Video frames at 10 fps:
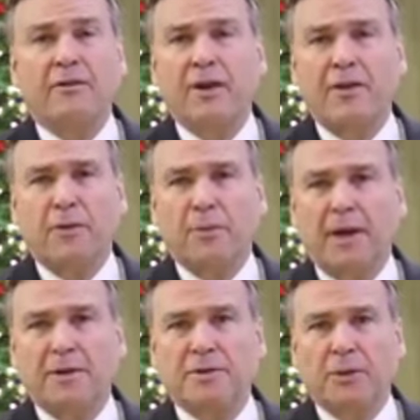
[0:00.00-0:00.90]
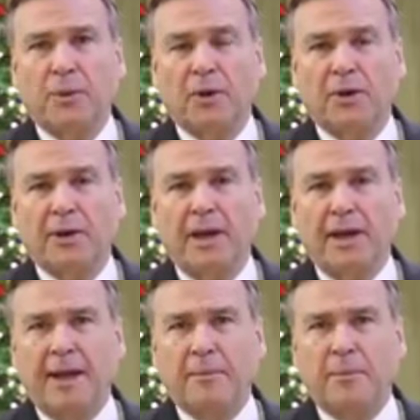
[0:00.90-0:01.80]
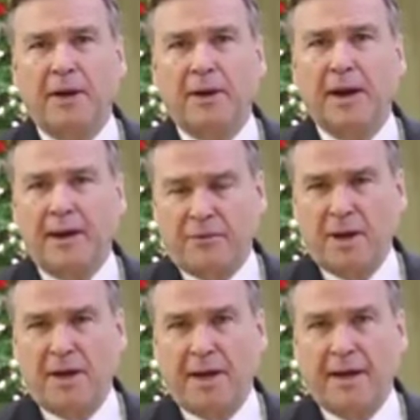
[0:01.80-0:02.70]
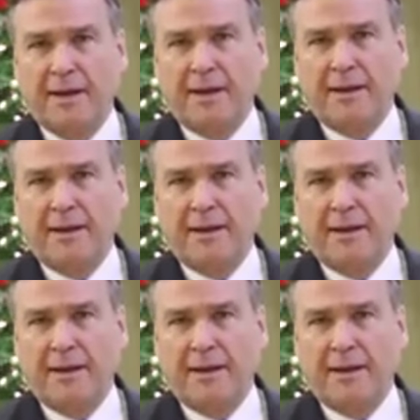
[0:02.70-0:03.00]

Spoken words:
every other place in the world, can get better every day.